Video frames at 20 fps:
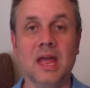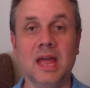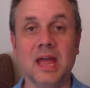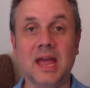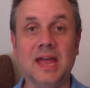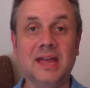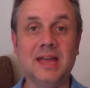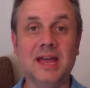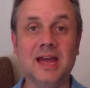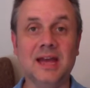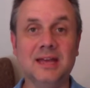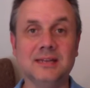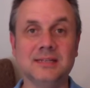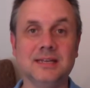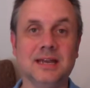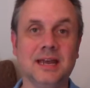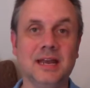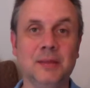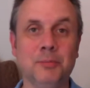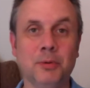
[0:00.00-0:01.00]
Hey guys,
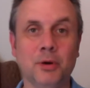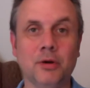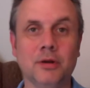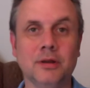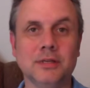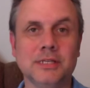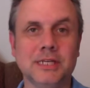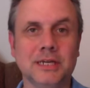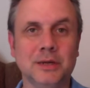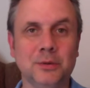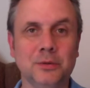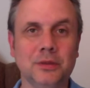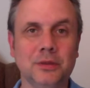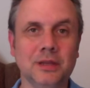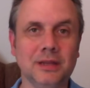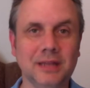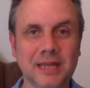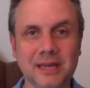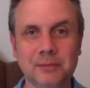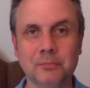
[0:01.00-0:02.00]
Kenny Perkins here with
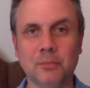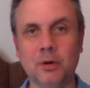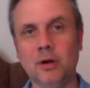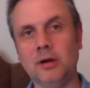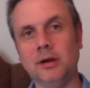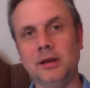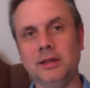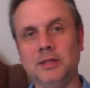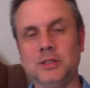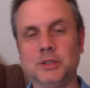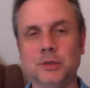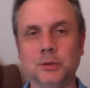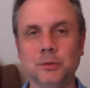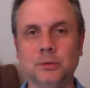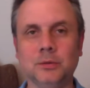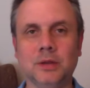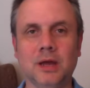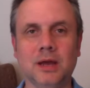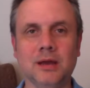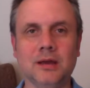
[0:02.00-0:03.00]

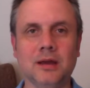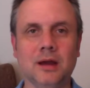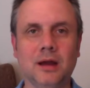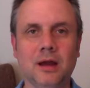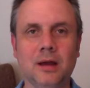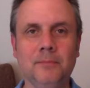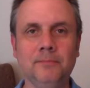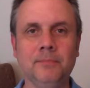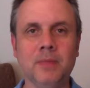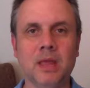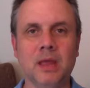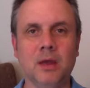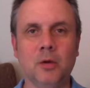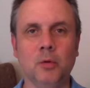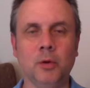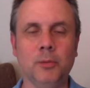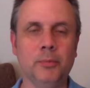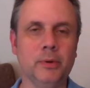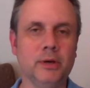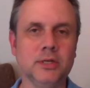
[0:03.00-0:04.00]
EliteMarketingSchool.com.
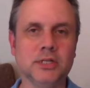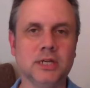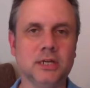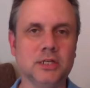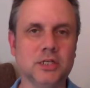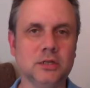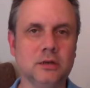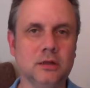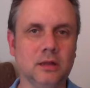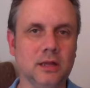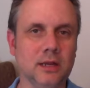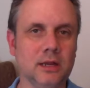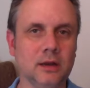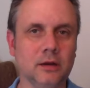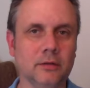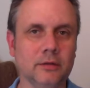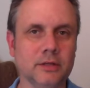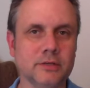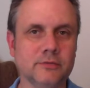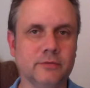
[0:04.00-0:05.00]
We appreciate you clicking
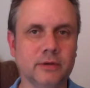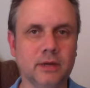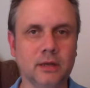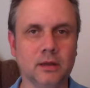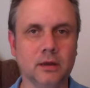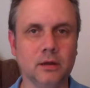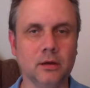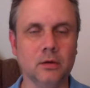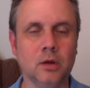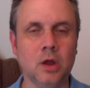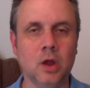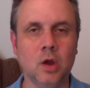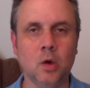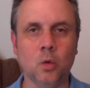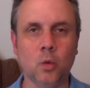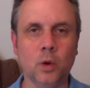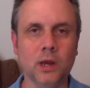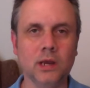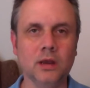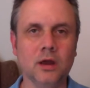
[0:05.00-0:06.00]
on this video.
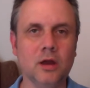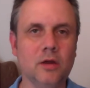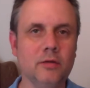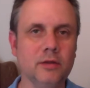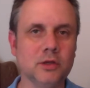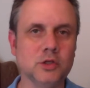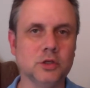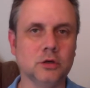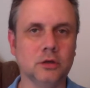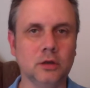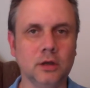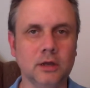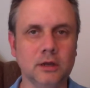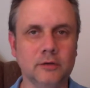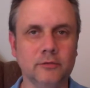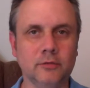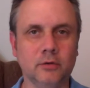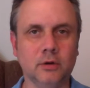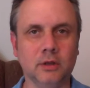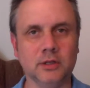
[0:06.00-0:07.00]
We know that you're
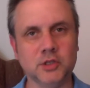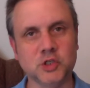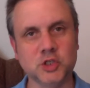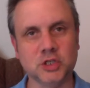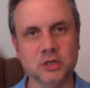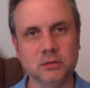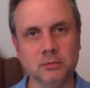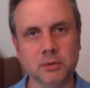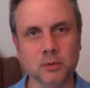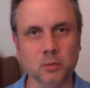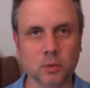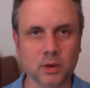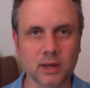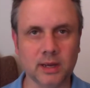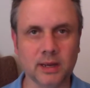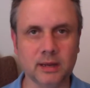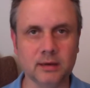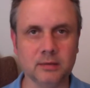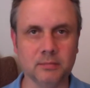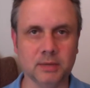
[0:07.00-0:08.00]
looking for a legitimate
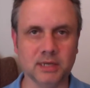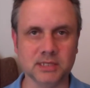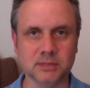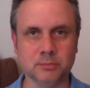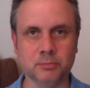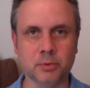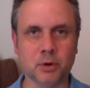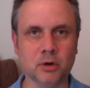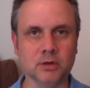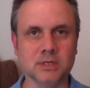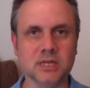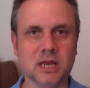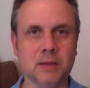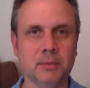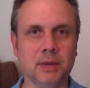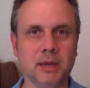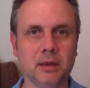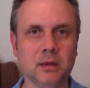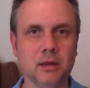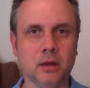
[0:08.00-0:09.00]
way to make some
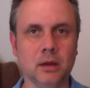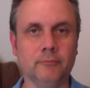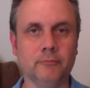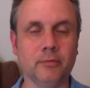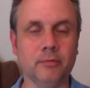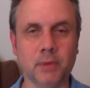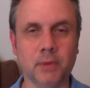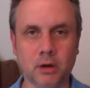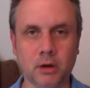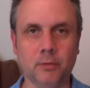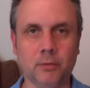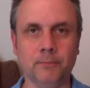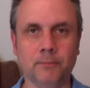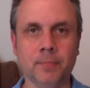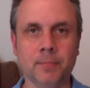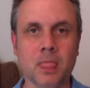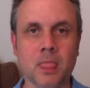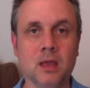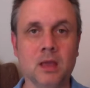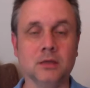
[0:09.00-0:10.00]
part-time income from home.
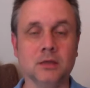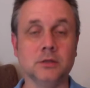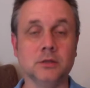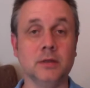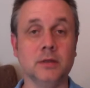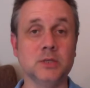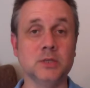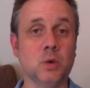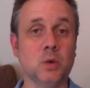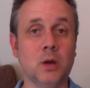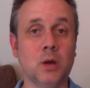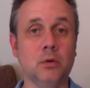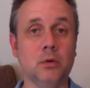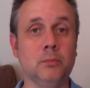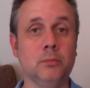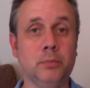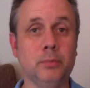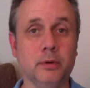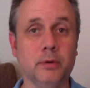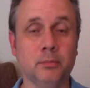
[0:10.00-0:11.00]
So that's why
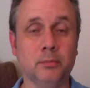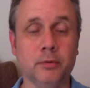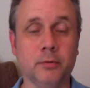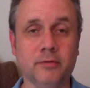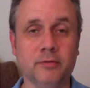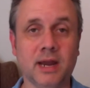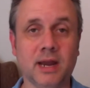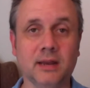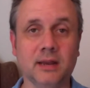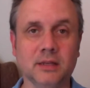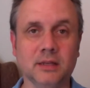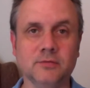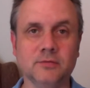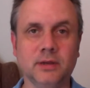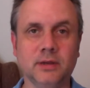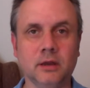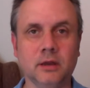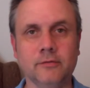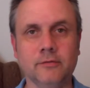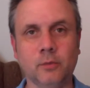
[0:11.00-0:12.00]
we're providing this
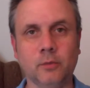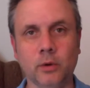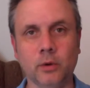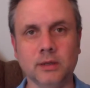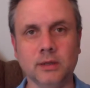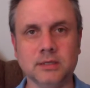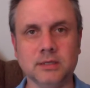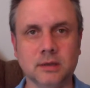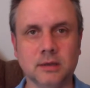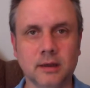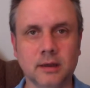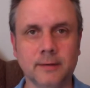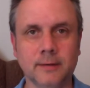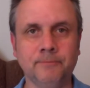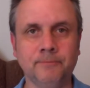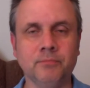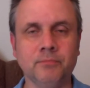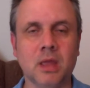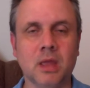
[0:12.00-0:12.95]
video for you today.